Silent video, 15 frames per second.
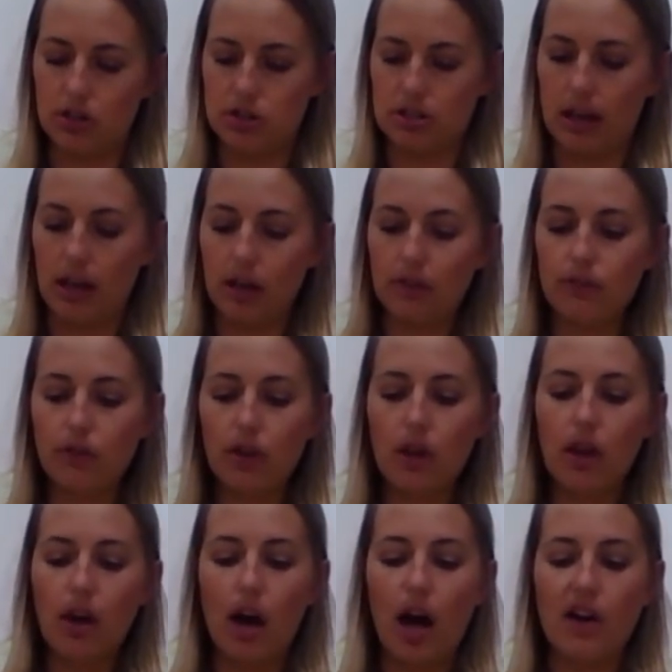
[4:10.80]
I've also been
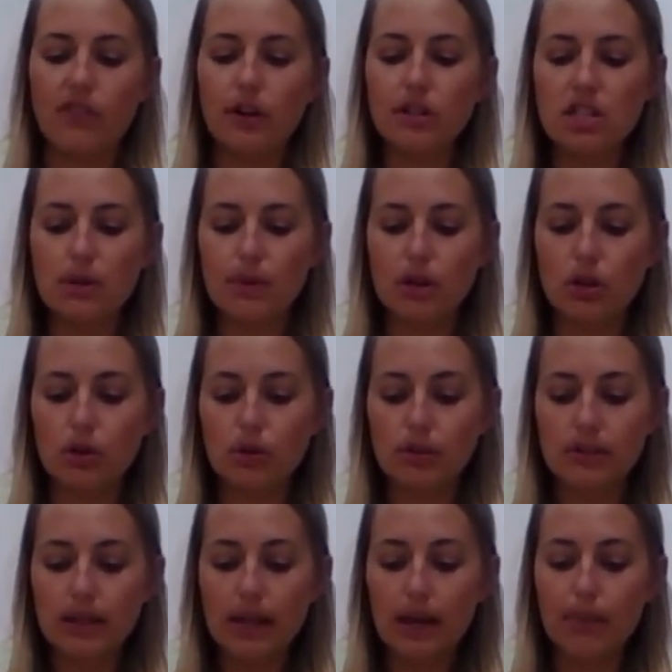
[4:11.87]
using my
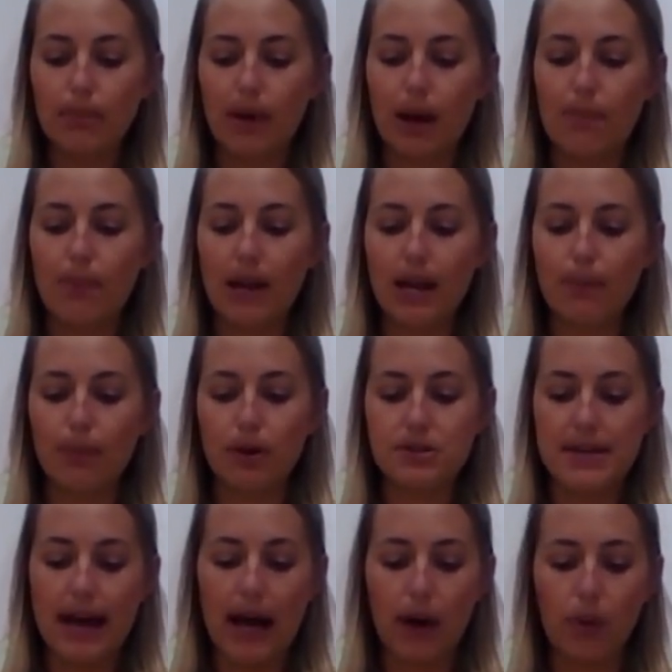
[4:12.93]
paper towel just
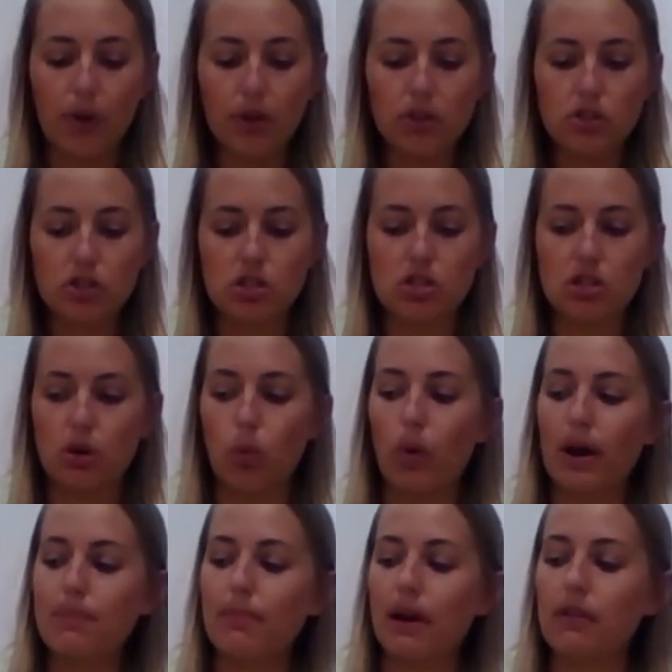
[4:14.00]
to wipe my finger
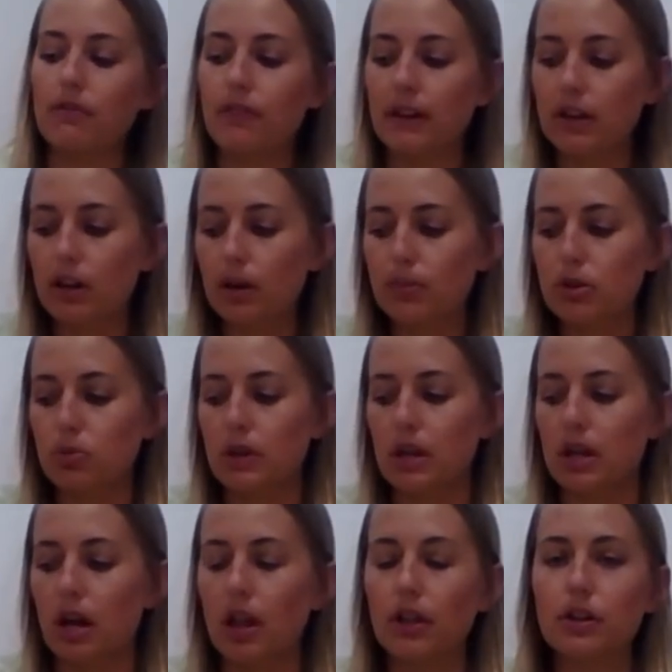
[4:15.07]
between colors so
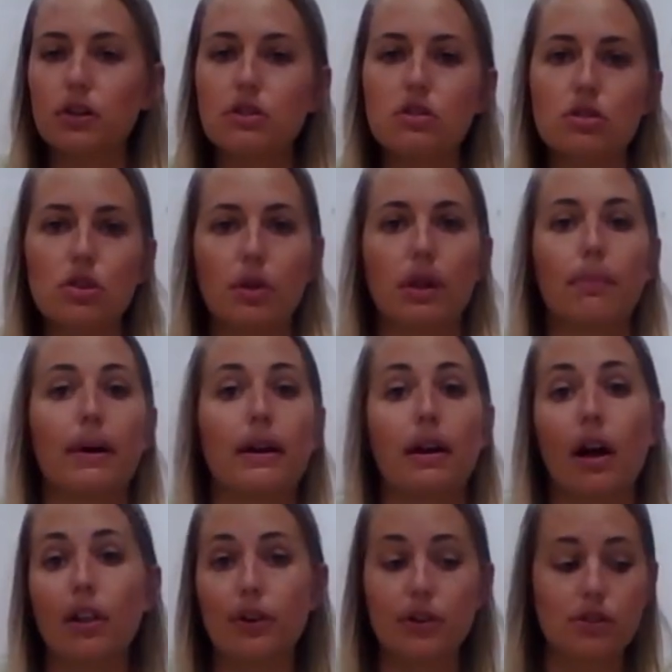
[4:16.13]
that my colors don't
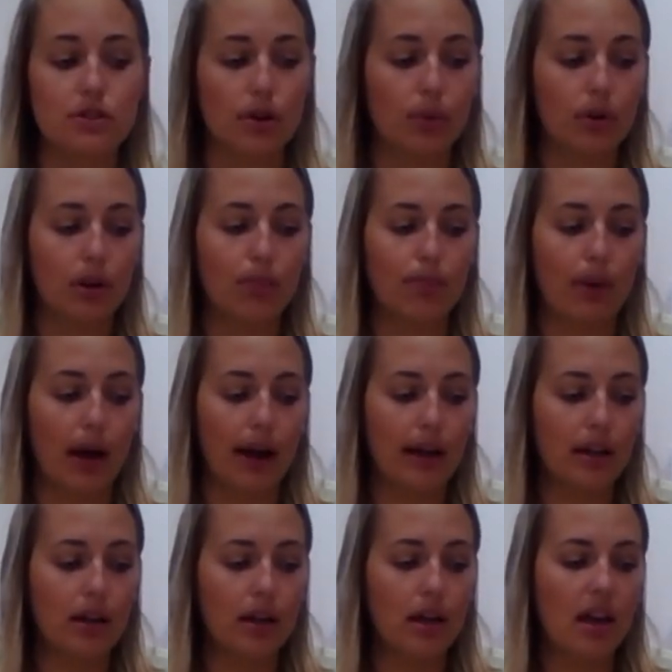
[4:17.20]
combine and
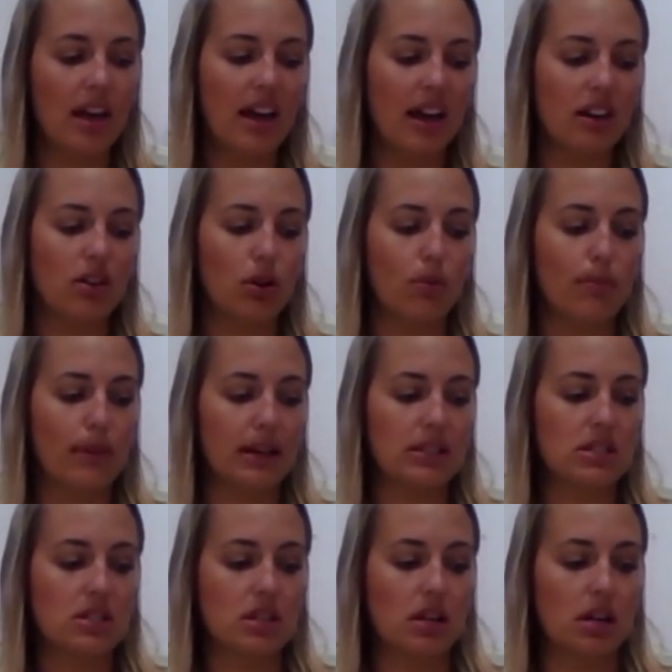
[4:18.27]
don't mix to something
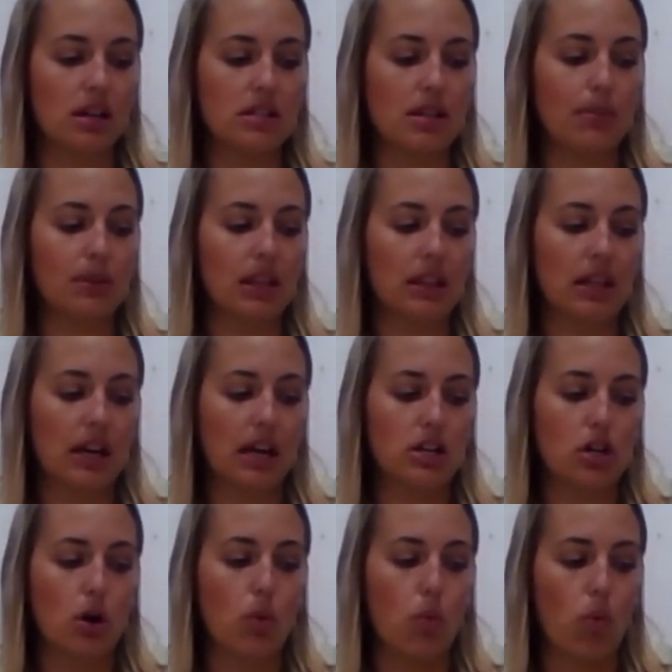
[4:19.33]
that I don't want on my
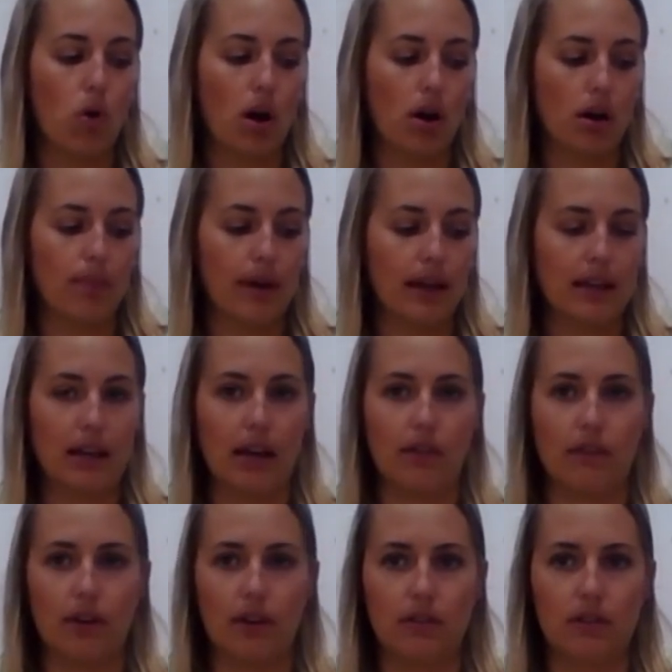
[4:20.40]
canvas.
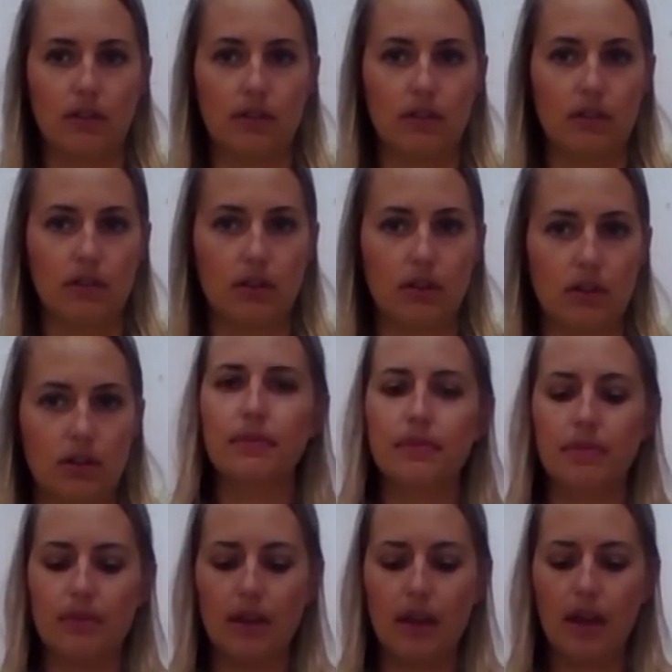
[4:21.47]
I've
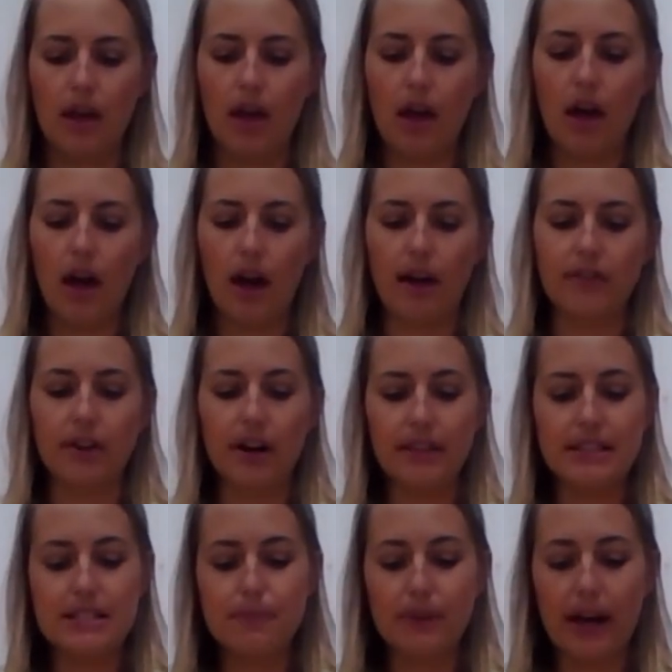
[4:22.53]
got the splatter
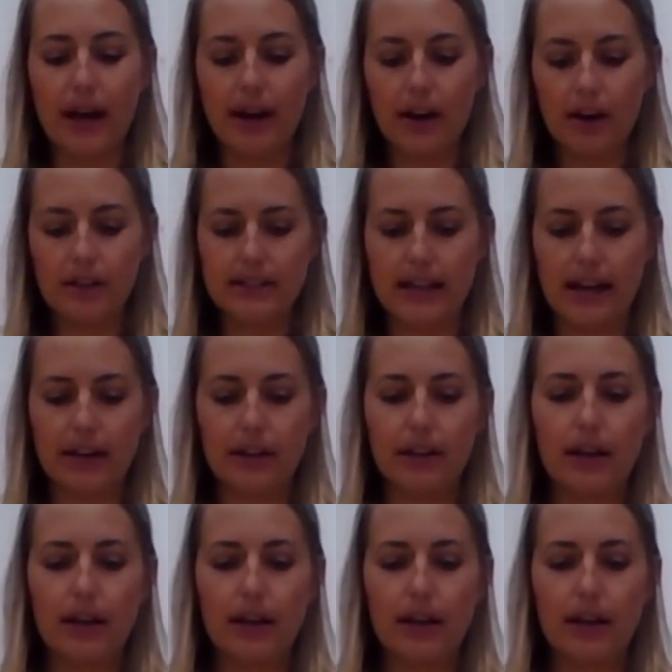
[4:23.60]
exactly how I want it.